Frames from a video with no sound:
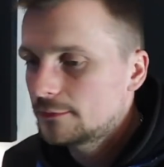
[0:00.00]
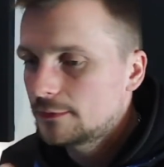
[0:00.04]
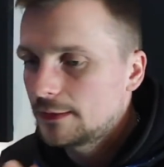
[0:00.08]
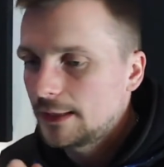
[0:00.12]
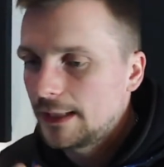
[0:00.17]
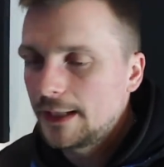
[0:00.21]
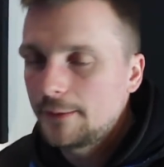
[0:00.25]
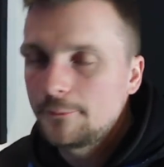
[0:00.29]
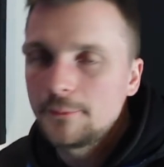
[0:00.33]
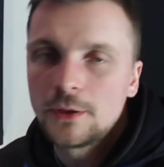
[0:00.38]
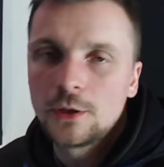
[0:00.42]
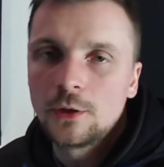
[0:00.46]

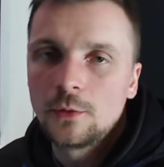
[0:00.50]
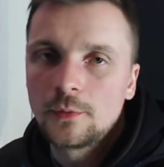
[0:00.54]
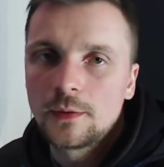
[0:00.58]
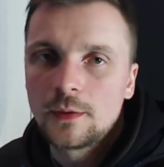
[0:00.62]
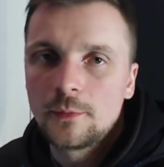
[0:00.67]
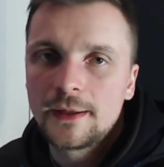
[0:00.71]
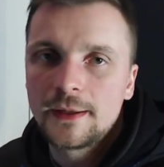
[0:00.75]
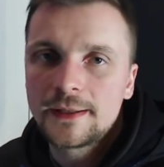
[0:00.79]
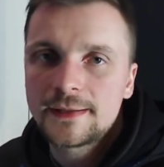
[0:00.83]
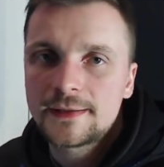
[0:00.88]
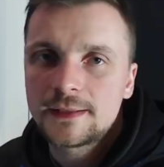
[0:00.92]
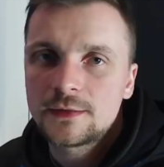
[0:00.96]
hit me up with a
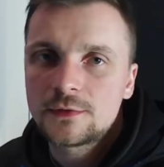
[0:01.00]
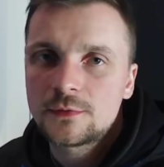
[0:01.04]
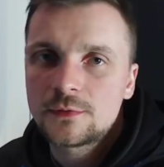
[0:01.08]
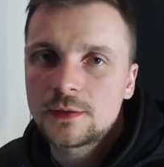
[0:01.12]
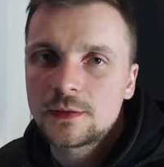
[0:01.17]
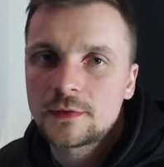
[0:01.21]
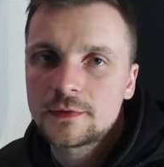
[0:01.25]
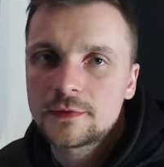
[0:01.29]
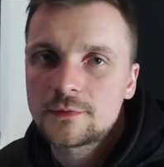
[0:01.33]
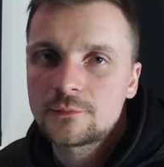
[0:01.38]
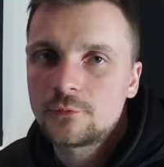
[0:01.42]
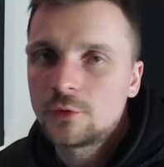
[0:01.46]
message
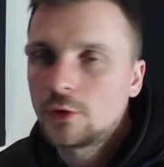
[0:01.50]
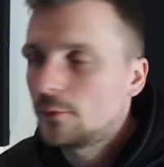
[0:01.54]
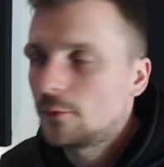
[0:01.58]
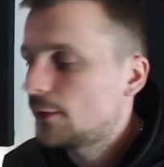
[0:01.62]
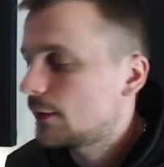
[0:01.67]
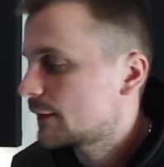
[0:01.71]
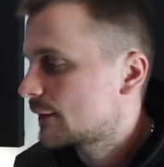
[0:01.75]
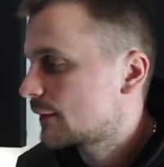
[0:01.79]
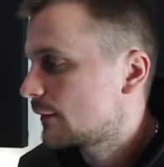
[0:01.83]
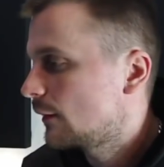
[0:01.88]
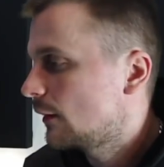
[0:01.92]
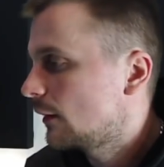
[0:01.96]
because
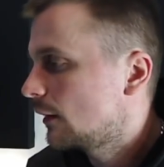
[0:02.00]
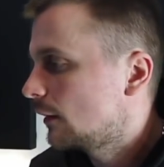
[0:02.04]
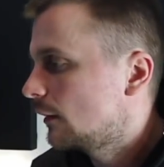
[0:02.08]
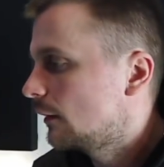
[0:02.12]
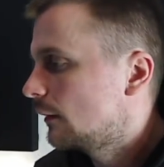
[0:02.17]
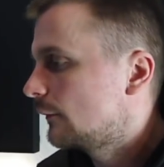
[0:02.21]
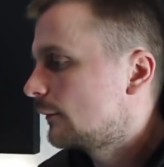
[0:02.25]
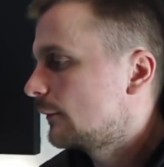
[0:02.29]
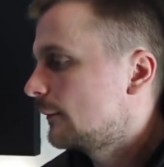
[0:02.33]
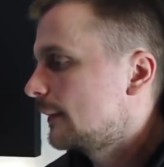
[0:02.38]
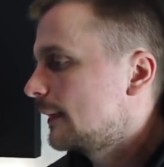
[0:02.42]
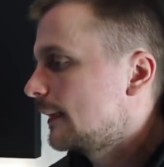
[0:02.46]
robots are all
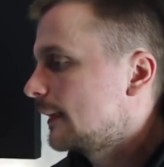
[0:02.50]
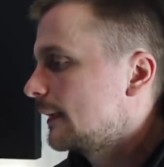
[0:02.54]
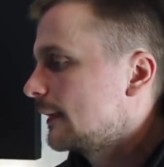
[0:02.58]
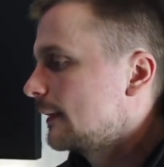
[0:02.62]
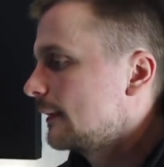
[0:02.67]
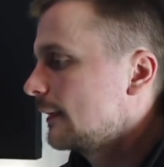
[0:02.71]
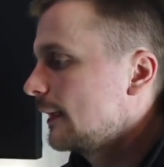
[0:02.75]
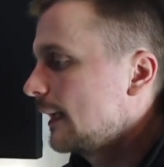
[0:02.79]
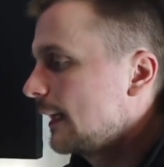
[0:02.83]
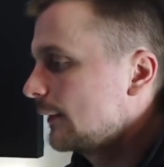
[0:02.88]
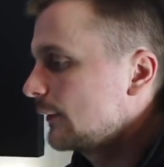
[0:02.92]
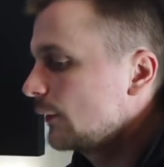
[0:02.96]
over me
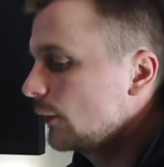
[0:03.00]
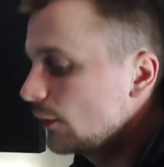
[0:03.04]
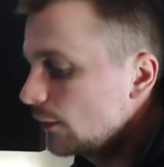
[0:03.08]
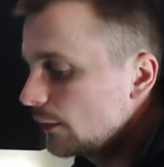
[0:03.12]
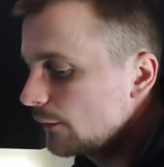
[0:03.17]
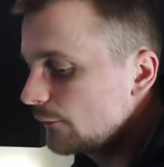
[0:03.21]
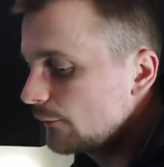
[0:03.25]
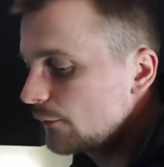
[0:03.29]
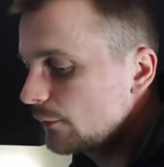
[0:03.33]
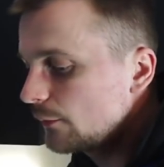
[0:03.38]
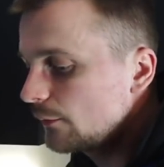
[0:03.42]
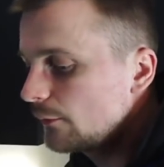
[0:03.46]
and I don't know
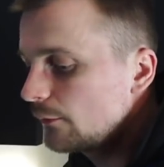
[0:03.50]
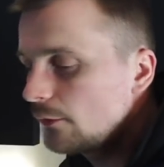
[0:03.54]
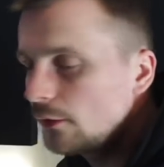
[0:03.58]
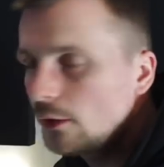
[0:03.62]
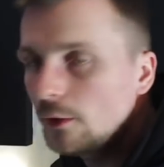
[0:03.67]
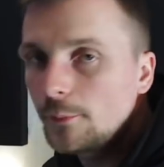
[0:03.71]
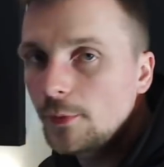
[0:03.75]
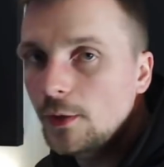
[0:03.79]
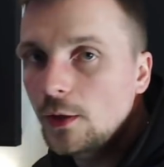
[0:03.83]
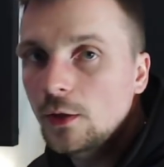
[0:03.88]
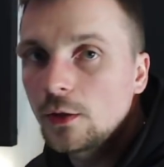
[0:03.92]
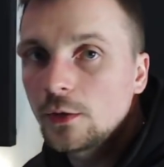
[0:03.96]
if you're a
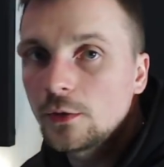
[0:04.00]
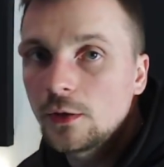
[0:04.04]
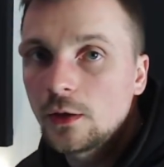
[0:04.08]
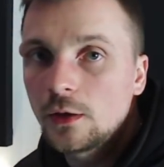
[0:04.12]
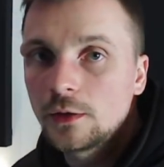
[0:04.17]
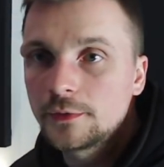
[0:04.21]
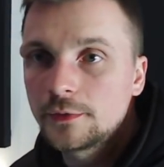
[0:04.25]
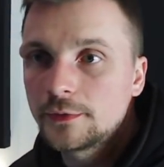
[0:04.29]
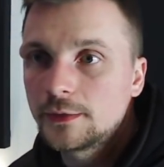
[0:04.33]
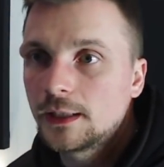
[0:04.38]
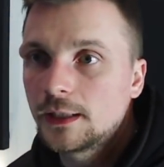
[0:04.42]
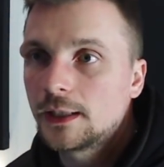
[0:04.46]
robot or not
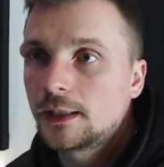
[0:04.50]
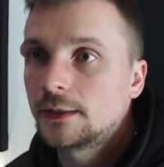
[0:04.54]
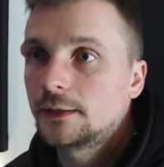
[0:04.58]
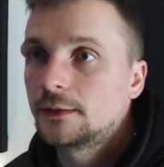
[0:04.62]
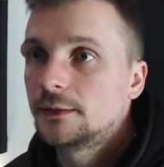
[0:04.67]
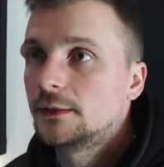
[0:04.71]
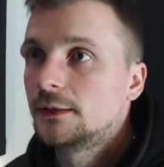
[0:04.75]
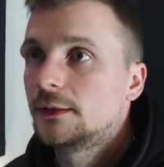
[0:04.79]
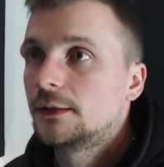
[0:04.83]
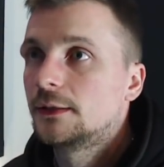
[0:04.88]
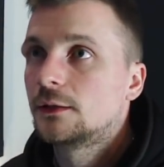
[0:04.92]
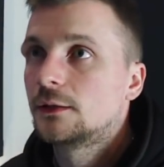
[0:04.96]
and you're like
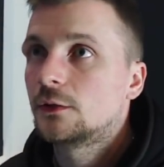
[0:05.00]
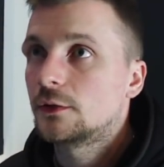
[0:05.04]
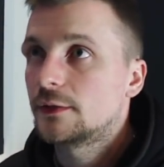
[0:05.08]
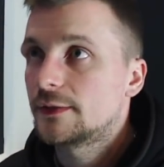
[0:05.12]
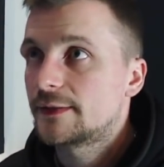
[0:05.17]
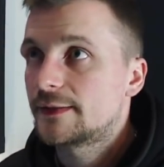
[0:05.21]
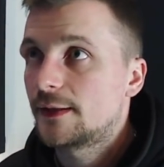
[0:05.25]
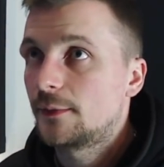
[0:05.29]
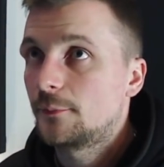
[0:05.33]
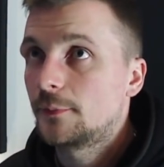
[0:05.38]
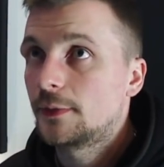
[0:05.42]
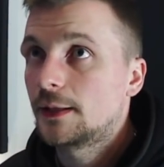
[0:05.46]
going to
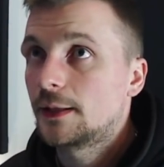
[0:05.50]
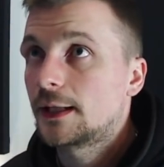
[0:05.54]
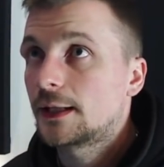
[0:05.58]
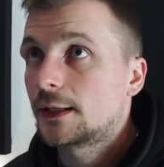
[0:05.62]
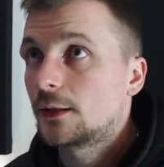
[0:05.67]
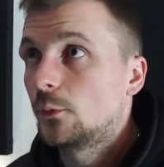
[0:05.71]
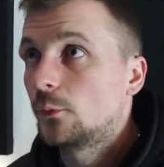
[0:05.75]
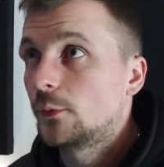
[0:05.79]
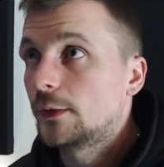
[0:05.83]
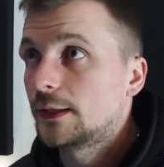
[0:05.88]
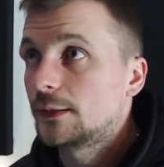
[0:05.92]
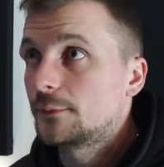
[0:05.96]
send me like
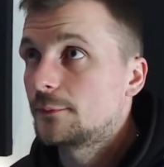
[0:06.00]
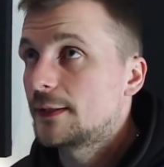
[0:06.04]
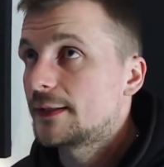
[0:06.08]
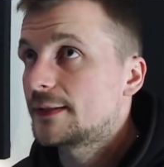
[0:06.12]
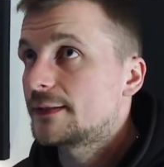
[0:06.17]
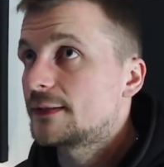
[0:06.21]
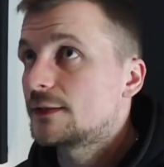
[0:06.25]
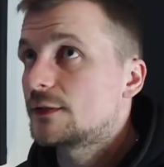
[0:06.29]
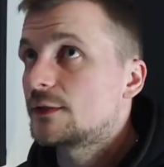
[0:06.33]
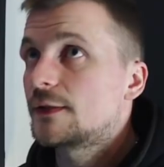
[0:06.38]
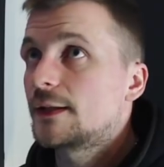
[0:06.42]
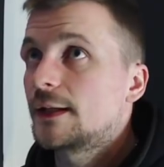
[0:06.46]
a weird
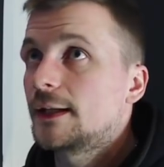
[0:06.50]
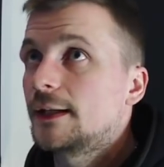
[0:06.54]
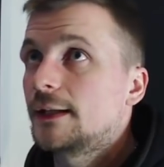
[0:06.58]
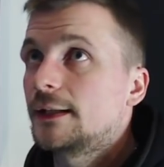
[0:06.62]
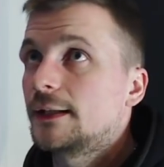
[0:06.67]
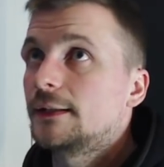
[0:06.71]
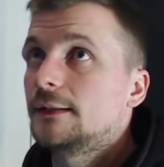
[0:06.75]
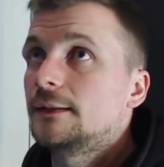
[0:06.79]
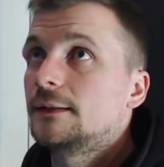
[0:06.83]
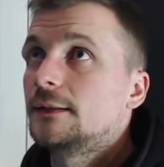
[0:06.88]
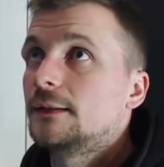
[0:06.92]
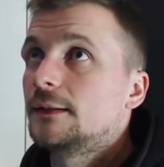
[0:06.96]
message
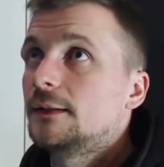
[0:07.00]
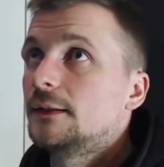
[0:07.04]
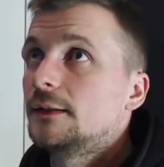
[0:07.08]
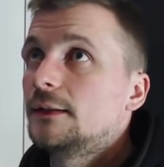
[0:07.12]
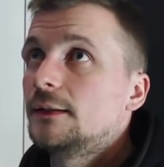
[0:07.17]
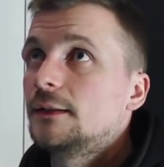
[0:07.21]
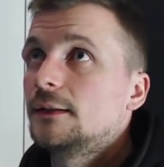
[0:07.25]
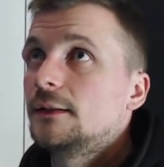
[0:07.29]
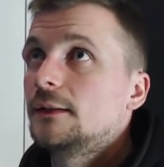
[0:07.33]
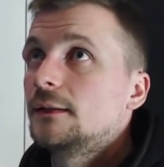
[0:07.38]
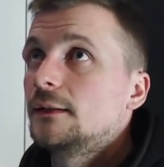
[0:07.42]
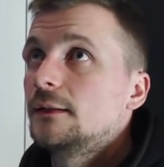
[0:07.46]
saying,
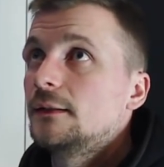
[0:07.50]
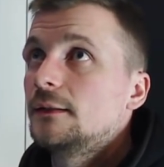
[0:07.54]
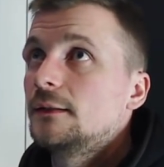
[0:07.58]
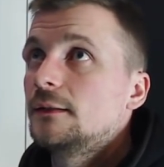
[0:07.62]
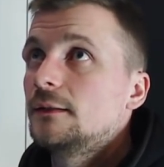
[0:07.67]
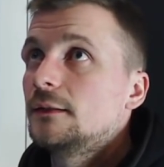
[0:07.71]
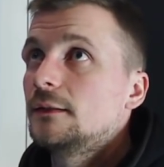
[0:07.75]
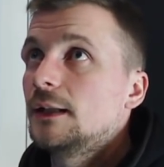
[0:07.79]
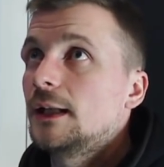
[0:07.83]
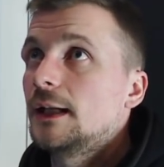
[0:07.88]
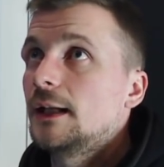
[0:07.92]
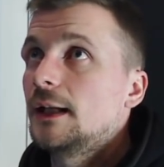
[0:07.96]

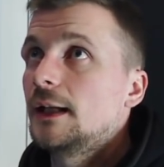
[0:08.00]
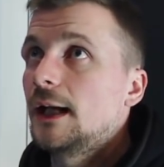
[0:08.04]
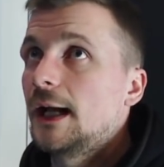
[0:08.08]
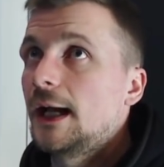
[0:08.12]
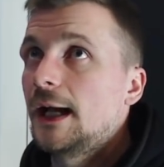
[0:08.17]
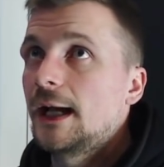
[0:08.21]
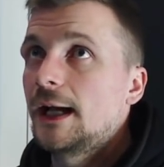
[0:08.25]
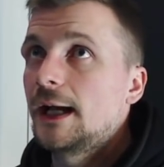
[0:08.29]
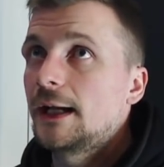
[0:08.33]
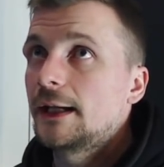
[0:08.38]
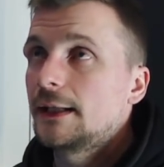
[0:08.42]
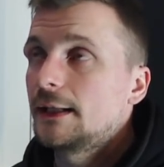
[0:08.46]
like,
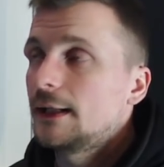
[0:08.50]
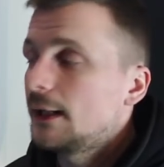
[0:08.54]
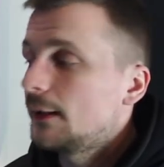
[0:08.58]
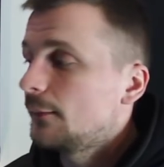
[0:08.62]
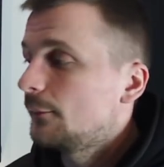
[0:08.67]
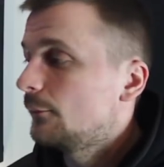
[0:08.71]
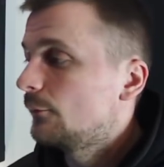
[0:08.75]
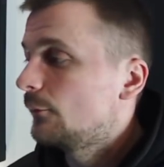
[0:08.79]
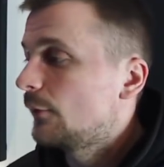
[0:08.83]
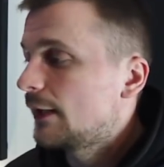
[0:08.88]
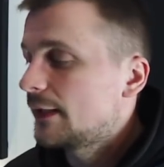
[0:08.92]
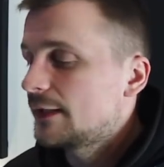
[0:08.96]
hi,
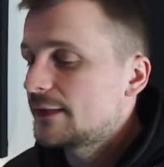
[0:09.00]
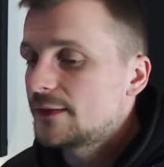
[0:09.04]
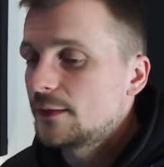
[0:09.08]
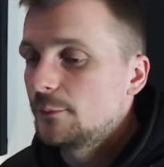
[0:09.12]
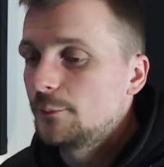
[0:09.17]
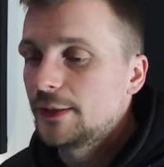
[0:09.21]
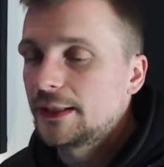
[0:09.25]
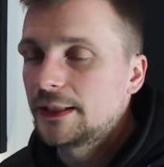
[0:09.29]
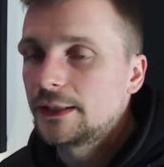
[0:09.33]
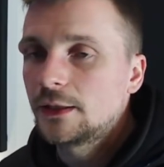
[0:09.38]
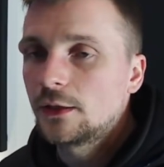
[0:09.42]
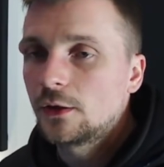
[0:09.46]
I'm ready to
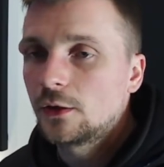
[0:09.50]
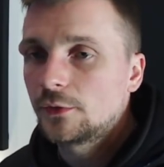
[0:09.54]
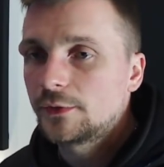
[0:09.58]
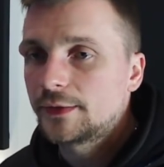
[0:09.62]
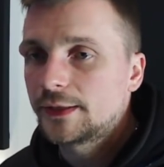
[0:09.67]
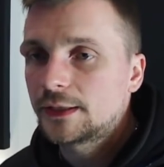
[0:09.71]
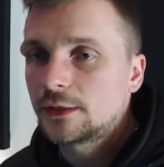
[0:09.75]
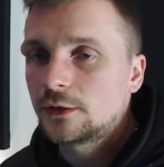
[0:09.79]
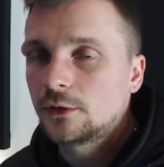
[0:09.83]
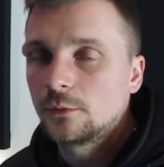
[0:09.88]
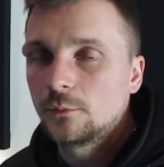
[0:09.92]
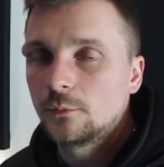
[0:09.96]
beat your
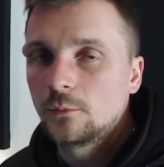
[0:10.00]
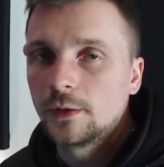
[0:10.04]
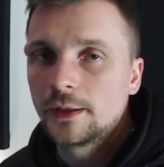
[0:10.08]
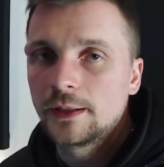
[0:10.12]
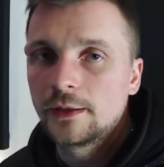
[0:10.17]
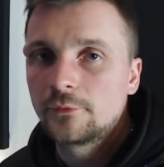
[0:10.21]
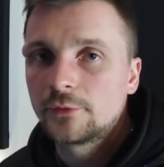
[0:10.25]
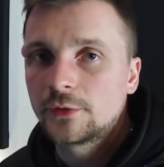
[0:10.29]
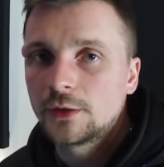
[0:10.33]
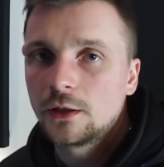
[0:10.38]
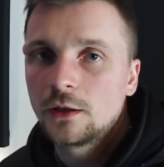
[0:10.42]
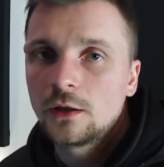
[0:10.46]
dick up
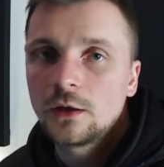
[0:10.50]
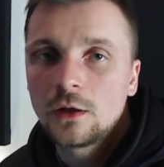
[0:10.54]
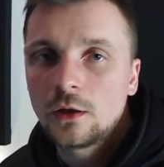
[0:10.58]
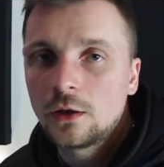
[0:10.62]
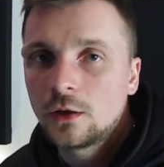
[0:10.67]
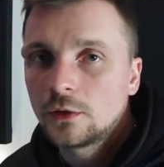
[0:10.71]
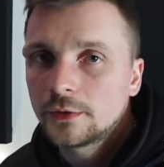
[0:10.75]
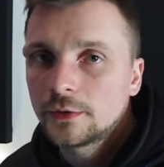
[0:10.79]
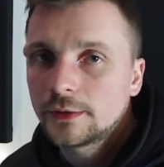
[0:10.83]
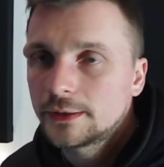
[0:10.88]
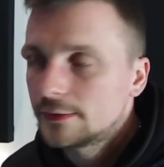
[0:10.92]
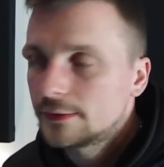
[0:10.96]
whenever you're
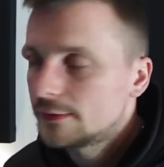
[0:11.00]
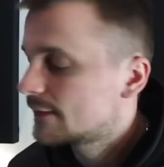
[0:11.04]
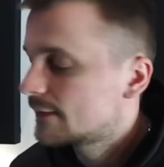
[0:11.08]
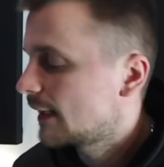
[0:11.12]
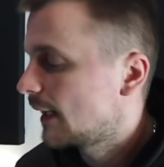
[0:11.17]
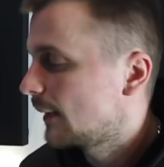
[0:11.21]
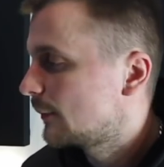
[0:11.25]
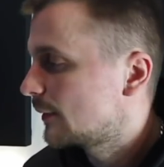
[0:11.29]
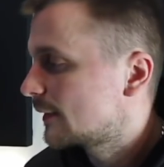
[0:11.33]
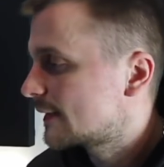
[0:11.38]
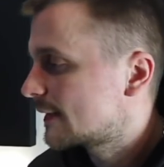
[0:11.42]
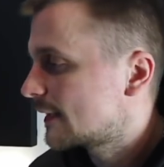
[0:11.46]
horny
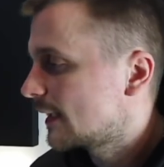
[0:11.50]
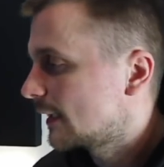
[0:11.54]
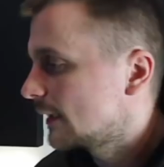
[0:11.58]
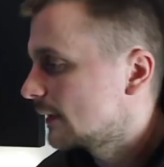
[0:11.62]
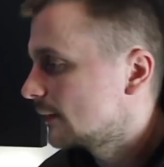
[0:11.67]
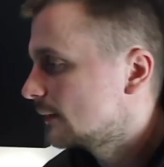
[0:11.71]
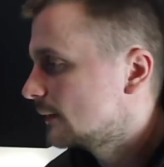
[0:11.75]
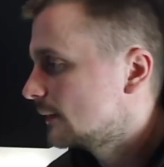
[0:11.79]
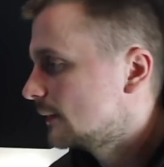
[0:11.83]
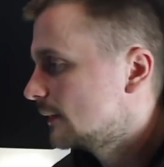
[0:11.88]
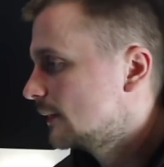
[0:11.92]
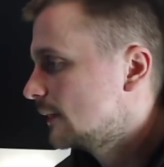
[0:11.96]
type of
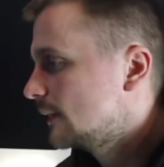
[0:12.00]
style.